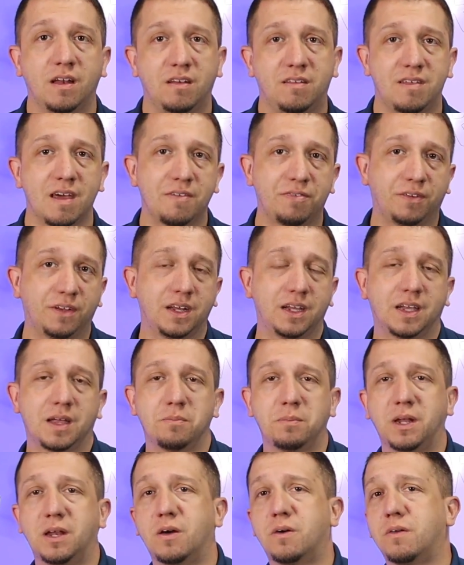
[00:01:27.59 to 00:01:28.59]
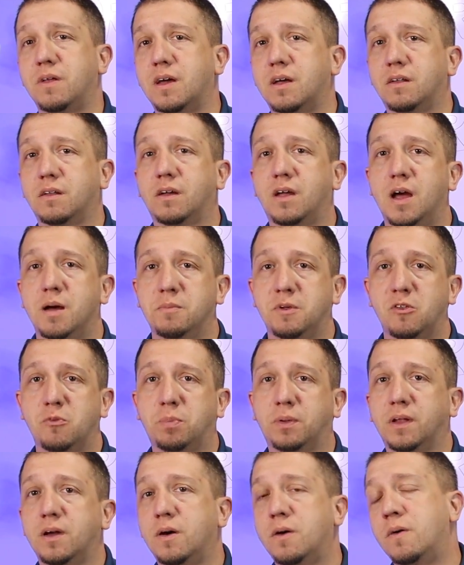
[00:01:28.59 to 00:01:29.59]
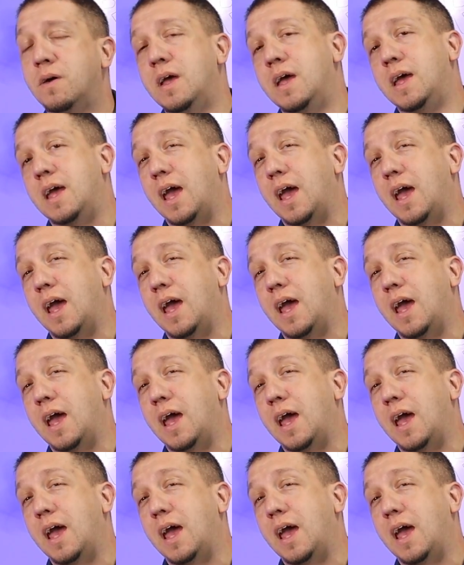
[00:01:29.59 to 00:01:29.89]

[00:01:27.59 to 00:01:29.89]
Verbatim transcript: definitely let me know down in the comments below.